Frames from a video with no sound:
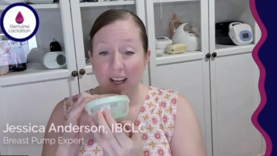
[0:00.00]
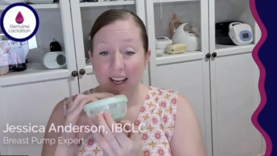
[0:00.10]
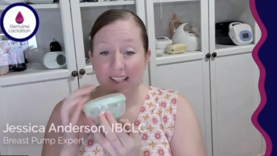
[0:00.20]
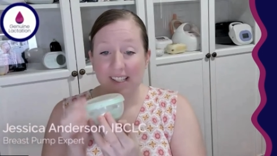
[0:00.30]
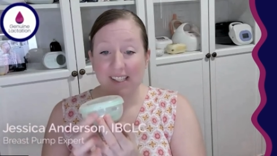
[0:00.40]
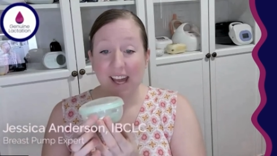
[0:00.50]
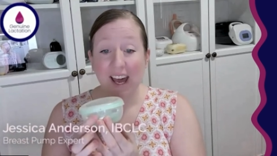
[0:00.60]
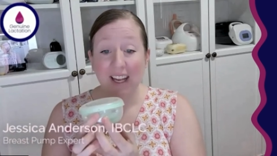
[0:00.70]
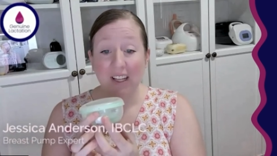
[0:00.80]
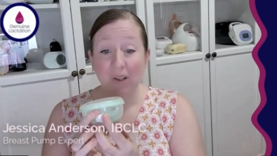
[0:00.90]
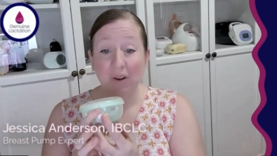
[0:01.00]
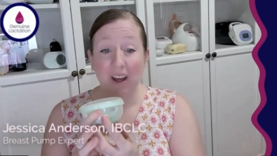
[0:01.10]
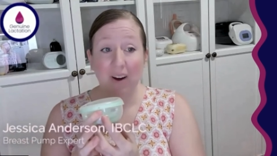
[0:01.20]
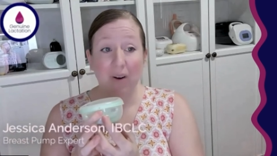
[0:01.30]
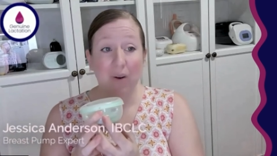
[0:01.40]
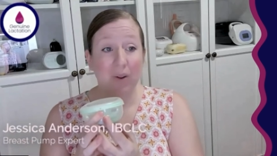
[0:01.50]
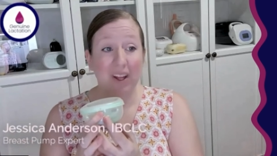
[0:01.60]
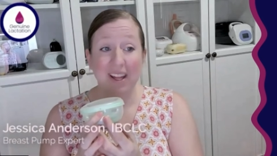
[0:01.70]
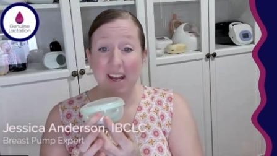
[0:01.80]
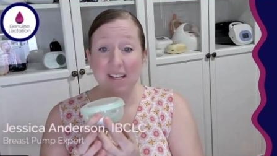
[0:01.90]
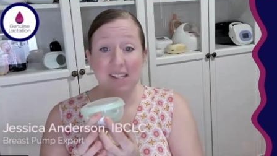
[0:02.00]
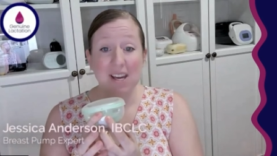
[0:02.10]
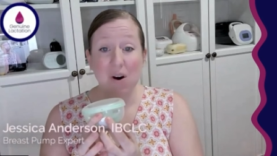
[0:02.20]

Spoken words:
is a tiny little air hole, and that is the